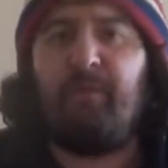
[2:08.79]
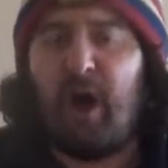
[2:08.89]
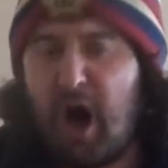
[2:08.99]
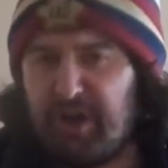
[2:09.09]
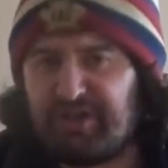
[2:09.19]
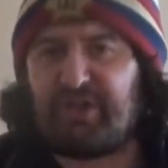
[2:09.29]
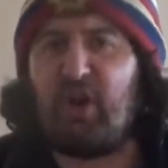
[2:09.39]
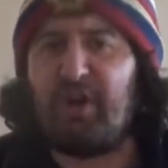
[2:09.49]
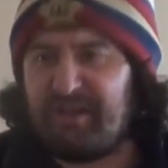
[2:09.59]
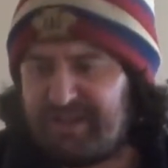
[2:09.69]
Asuka
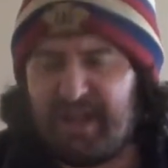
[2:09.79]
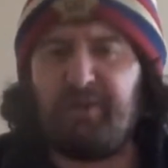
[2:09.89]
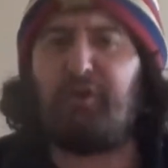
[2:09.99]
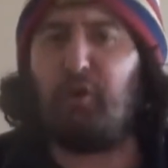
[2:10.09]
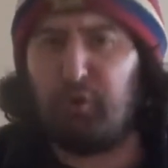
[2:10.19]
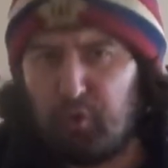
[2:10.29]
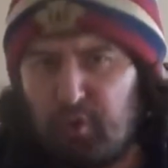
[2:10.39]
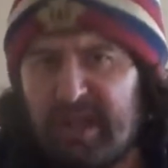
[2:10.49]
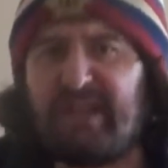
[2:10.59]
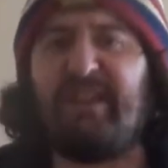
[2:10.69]
isn't a
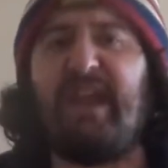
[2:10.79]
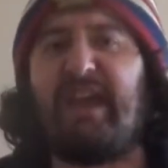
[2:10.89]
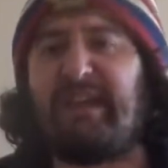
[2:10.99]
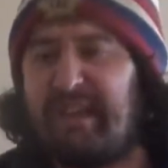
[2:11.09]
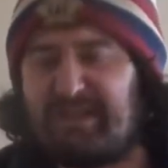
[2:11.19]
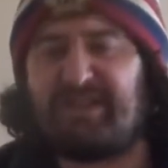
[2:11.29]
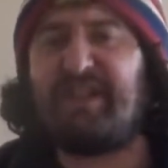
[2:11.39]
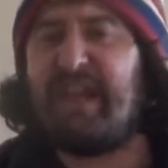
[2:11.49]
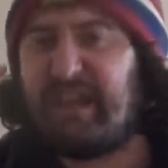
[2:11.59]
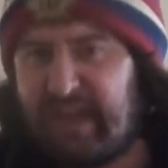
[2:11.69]
lunatic that's
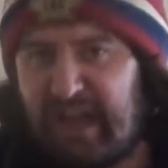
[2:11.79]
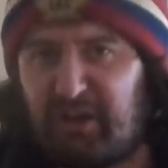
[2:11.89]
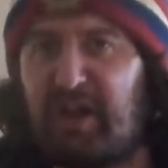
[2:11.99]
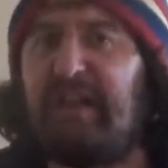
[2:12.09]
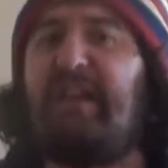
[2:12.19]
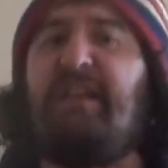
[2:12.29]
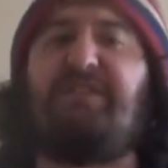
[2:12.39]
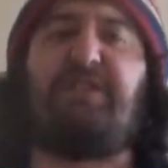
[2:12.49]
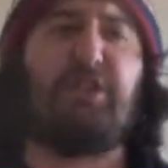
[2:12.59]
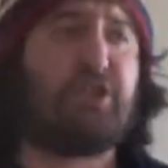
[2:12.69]
thinking like
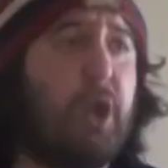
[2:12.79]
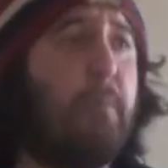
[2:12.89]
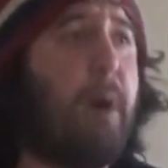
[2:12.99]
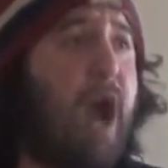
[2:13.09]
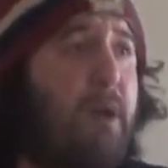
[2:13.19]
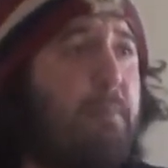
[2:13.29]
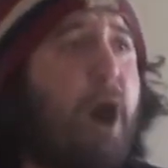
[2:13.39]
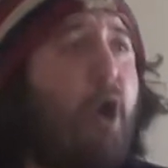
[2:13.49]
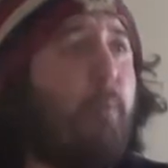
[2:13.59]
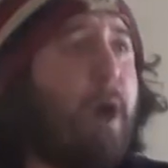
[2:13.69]
this. This is my
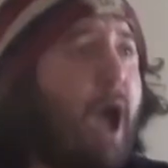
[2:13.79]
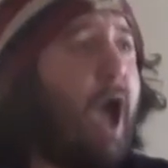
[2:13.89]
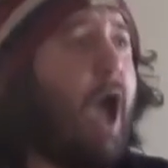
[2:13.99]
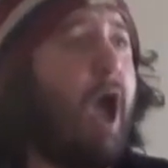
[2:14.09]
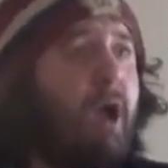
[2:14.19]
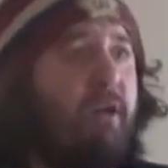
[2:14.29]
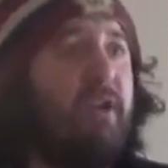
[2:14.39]
moment.